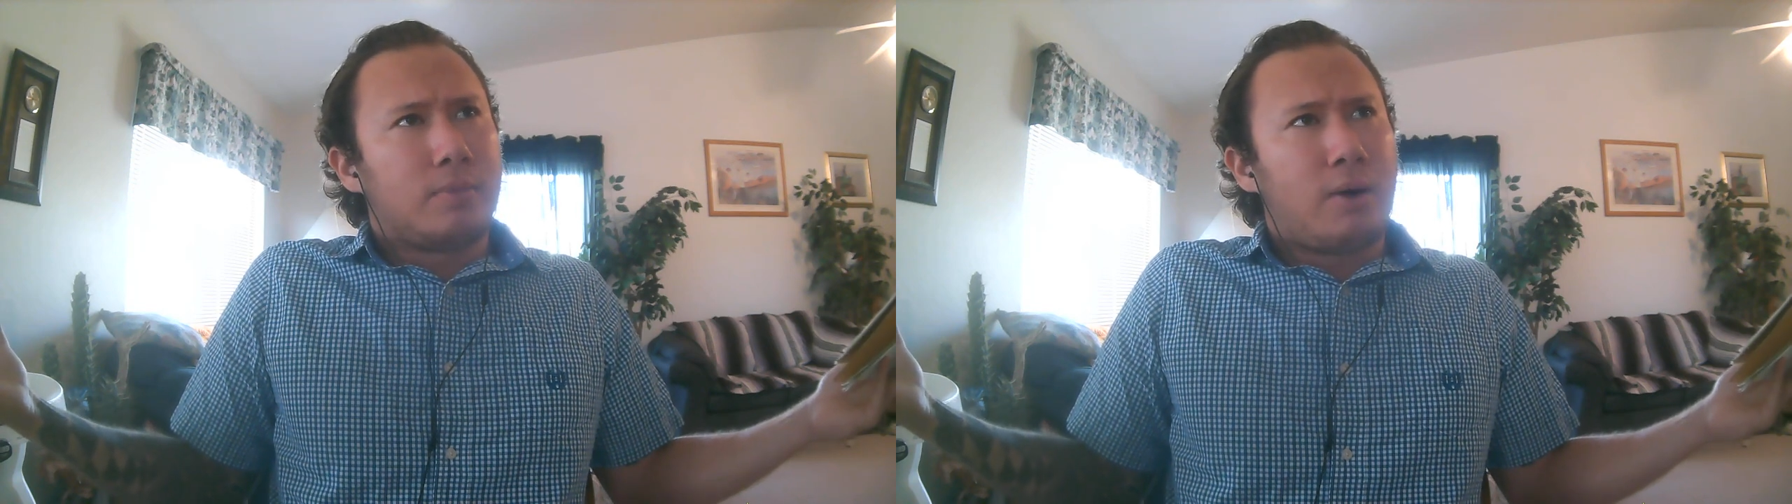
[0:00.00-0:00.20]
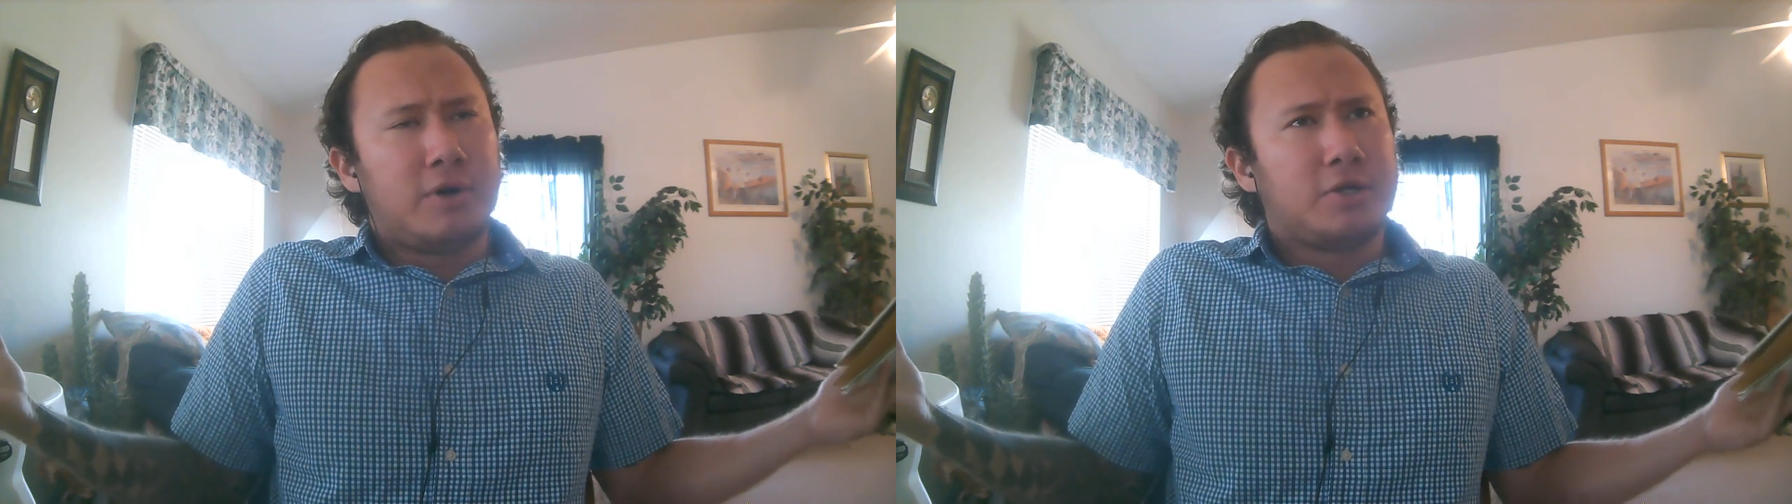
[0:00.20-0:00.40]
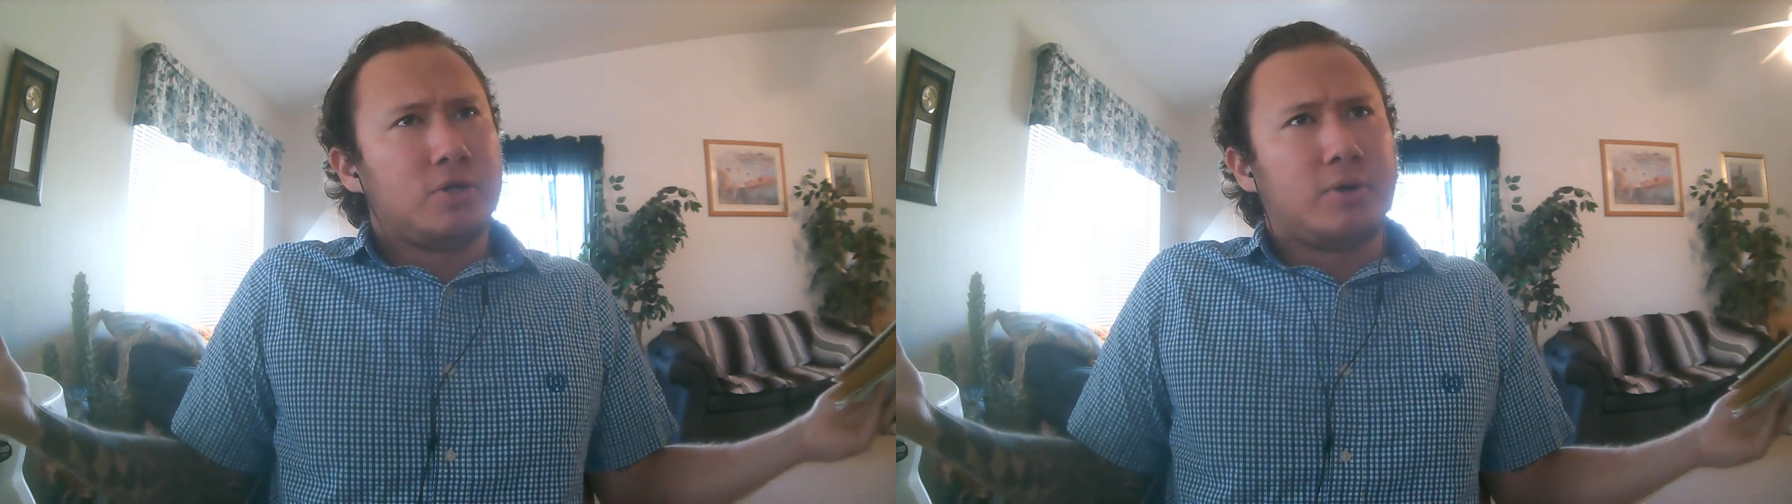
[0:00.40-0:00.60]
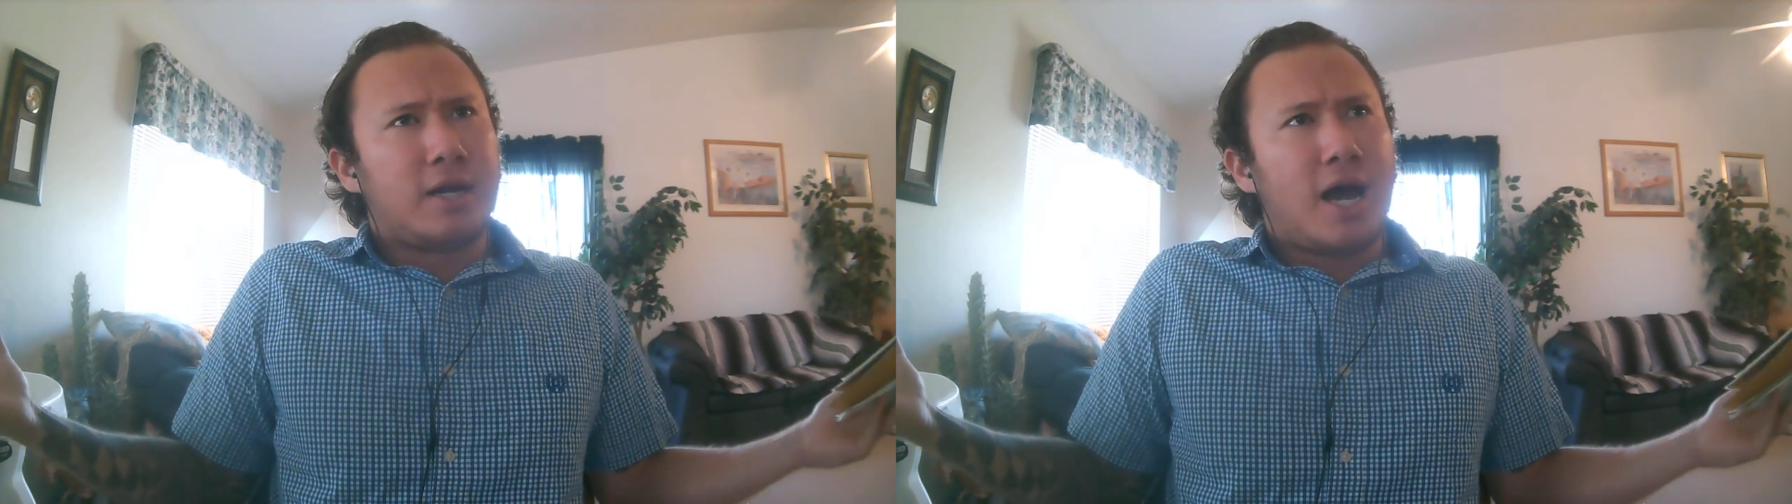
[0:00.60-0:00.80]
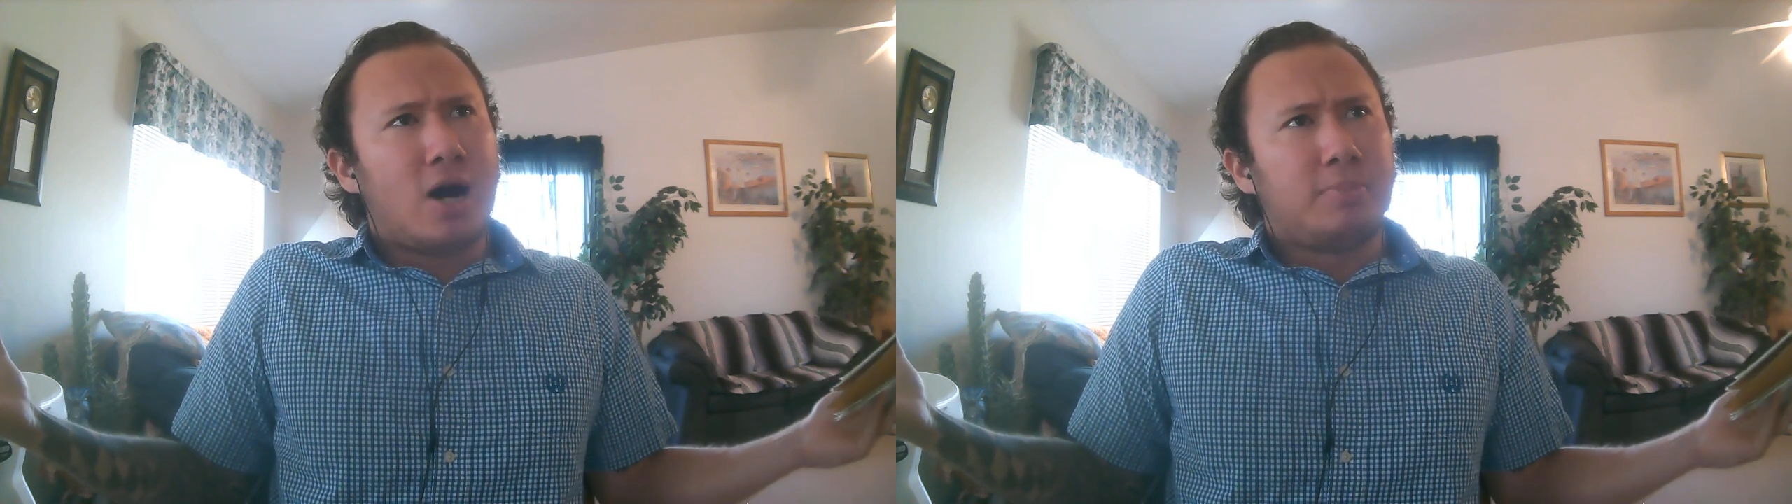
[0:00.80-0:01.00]
I wouldn't do
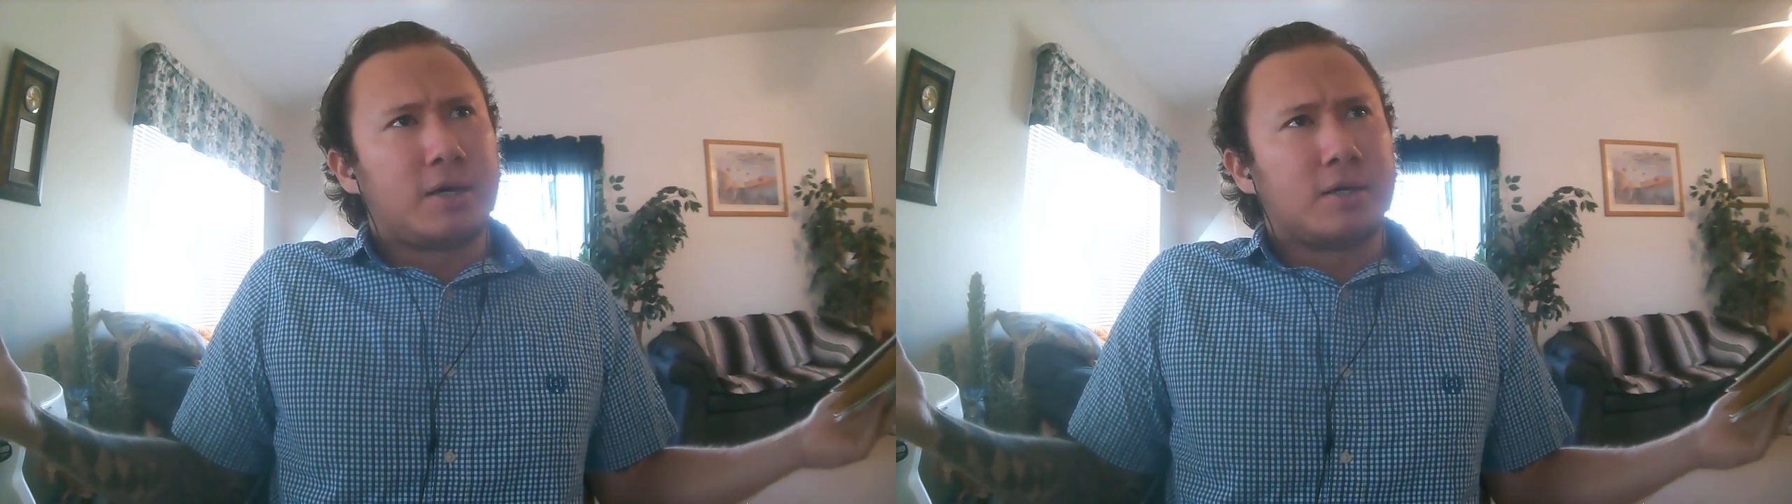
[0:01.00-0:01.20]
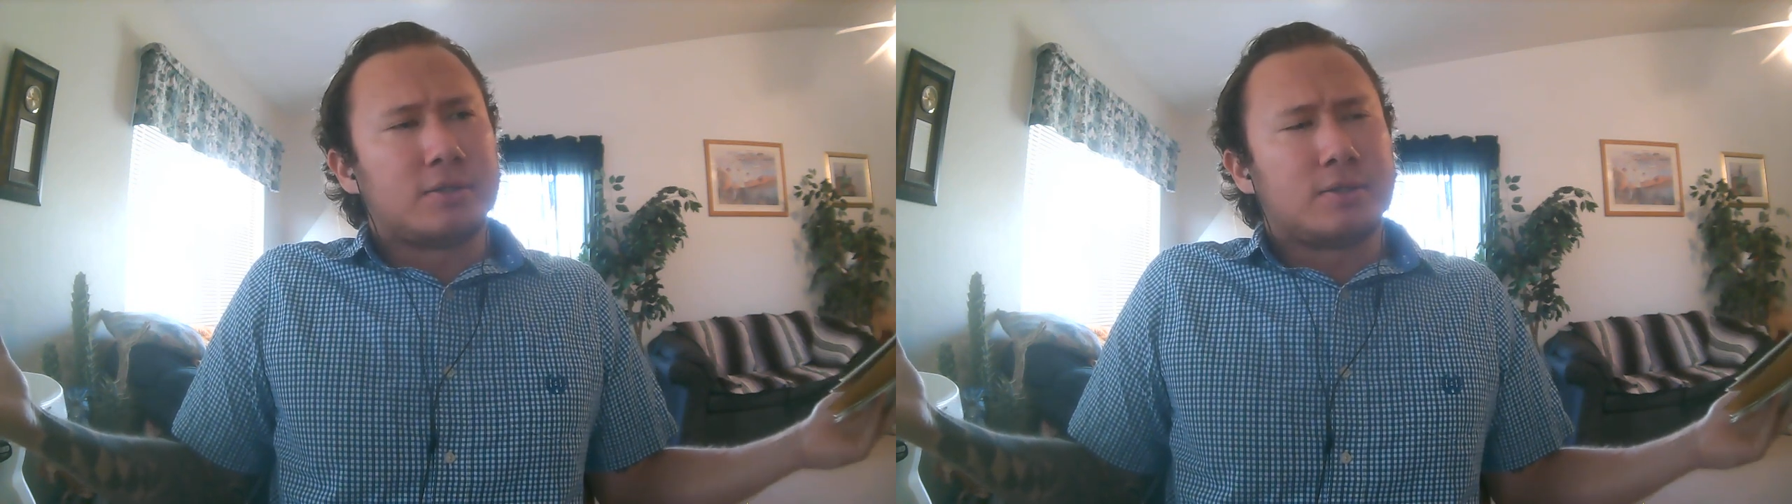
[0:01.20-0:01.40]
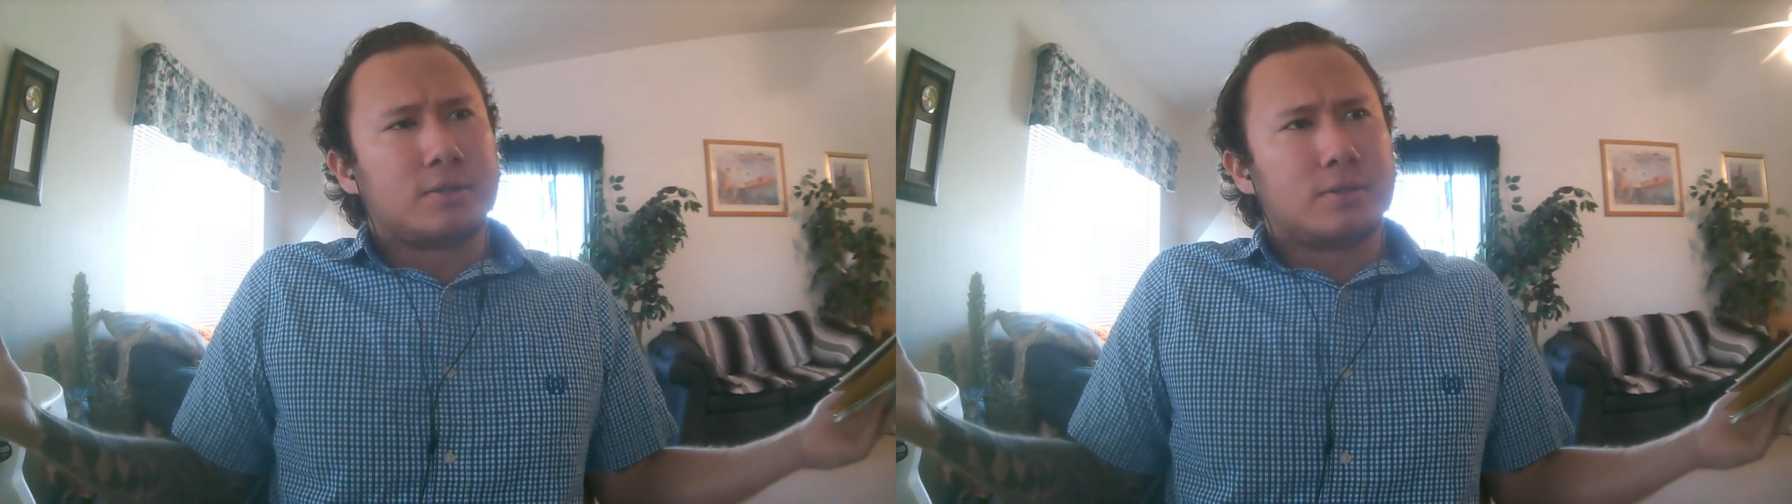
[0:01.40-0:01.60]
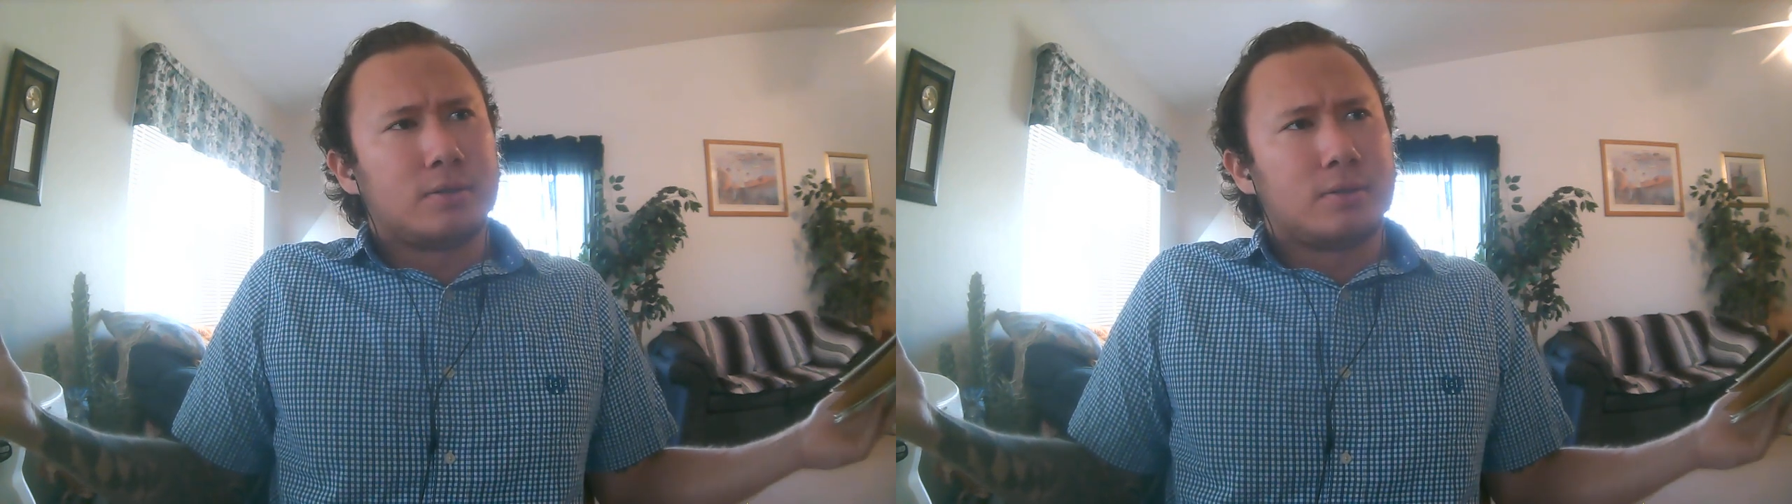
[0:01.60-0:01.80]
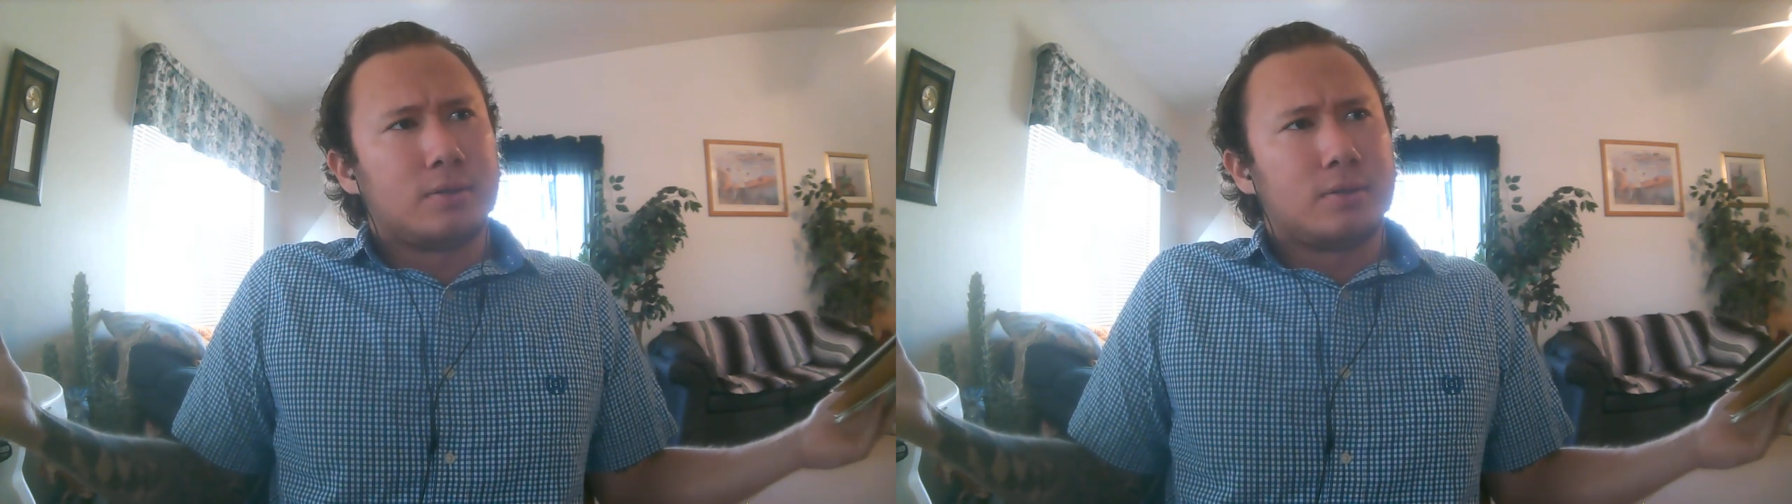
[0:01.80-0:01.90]
it now because